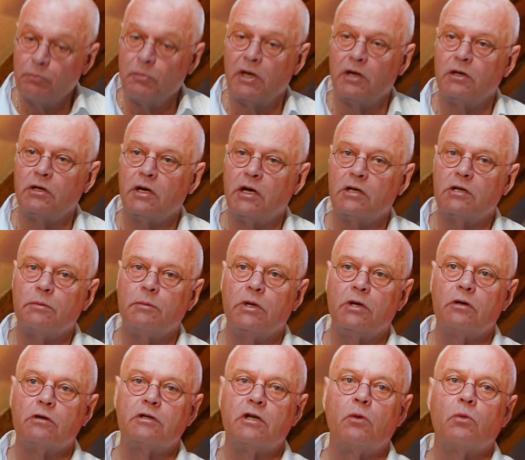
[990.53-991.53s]
meditation
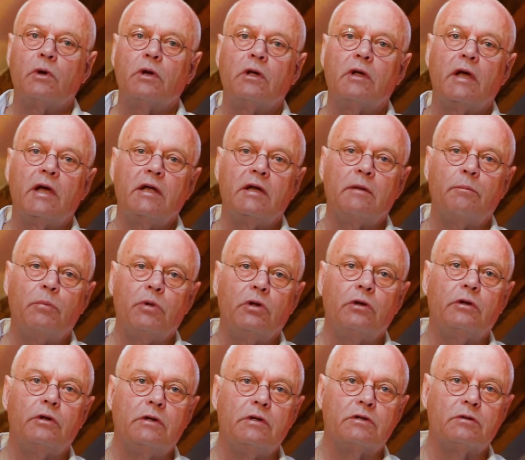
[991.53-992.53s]
because they want to gain
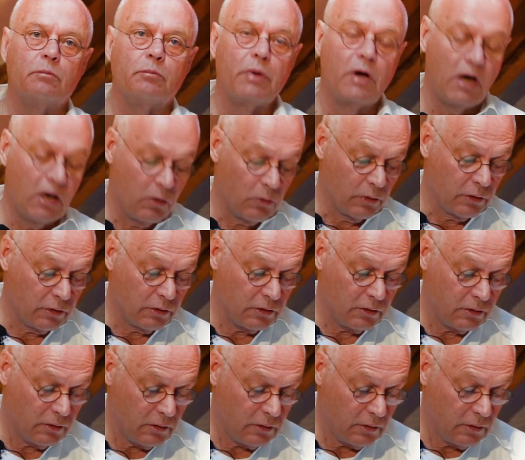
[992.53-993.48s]
abilities and powers.